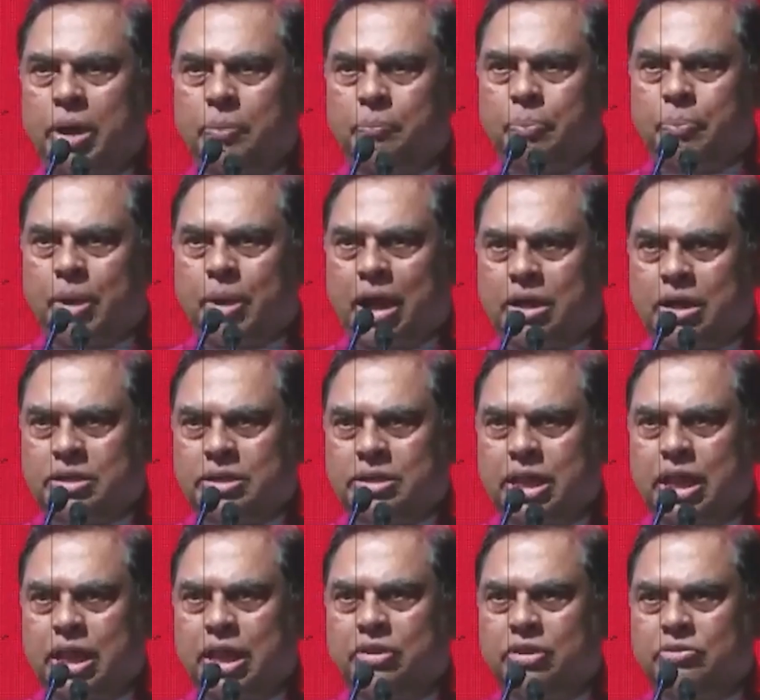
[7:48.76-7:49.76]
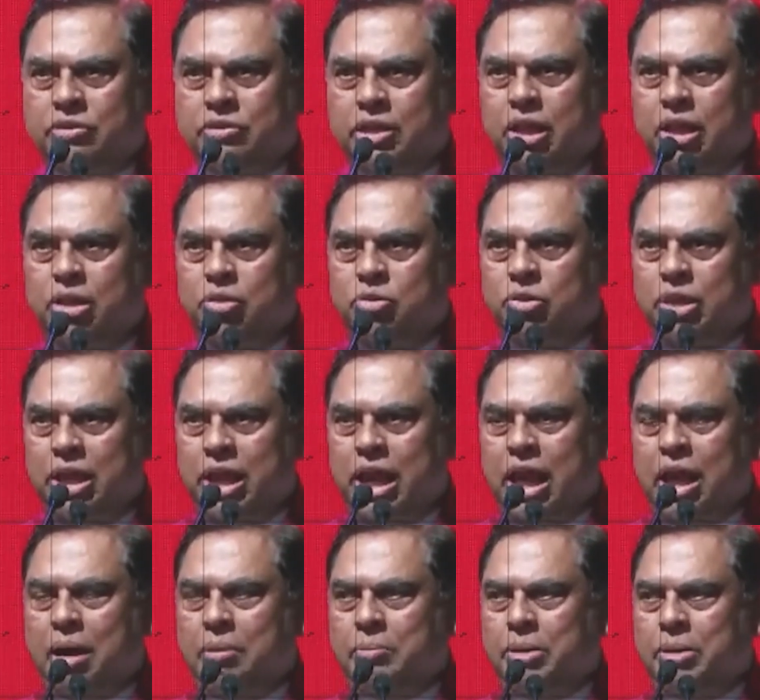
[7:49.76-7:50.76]
Basil said they would support Ranil
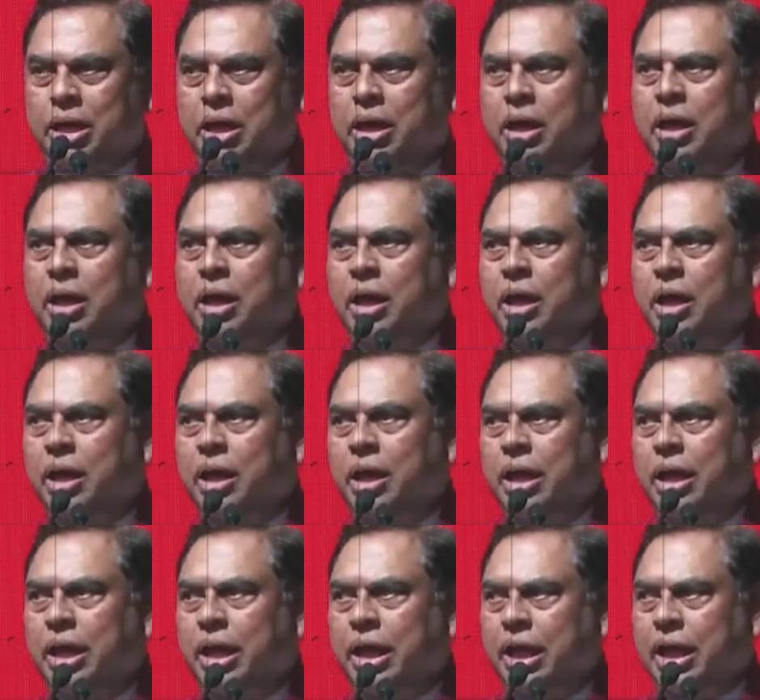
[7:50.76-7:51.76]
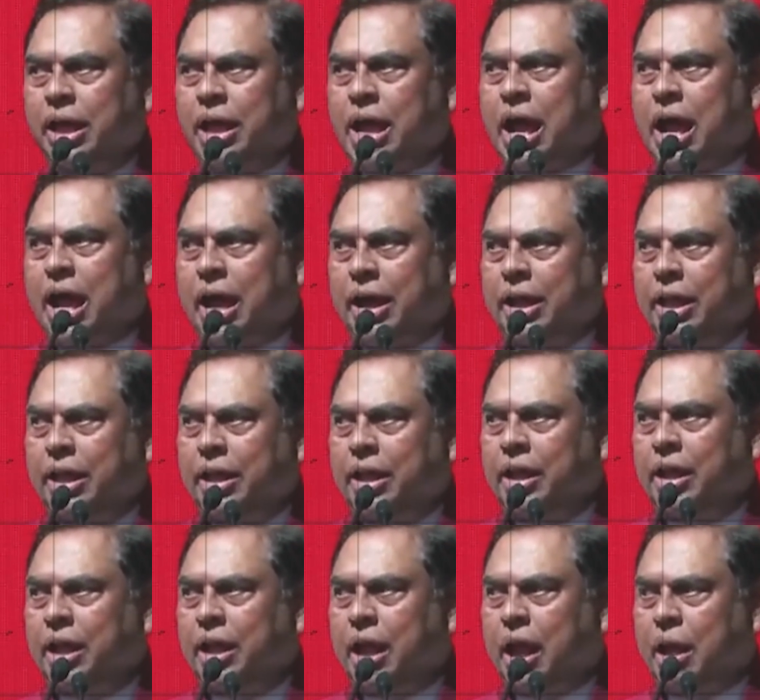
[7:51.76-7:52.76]
not out of any fear of him, but in
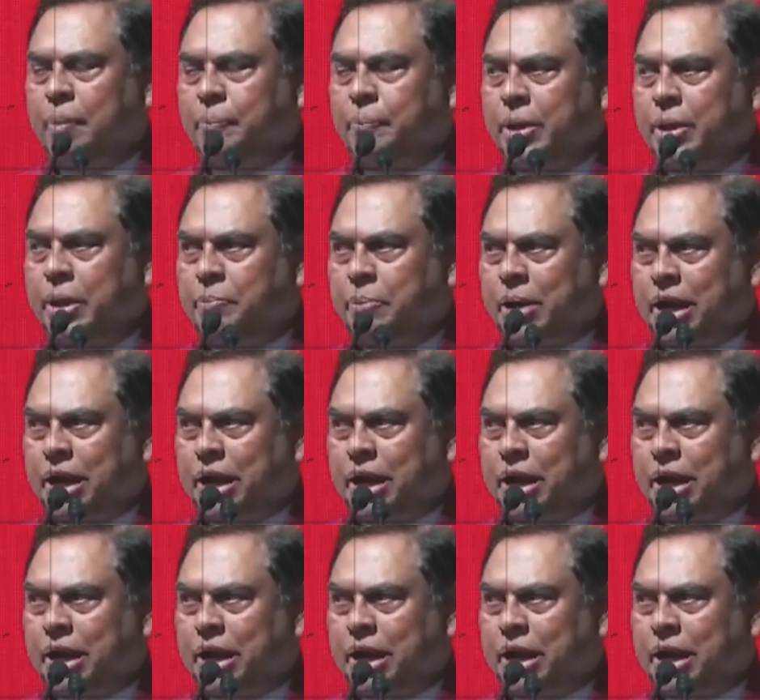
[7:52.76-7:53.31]
consideration of the